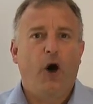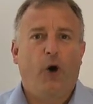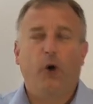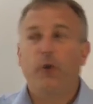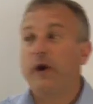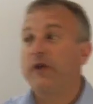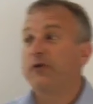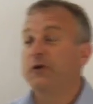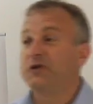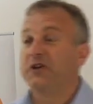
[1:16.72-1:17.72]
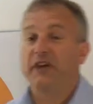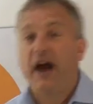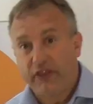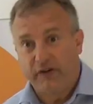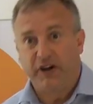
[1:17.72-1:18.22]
All the way through to the other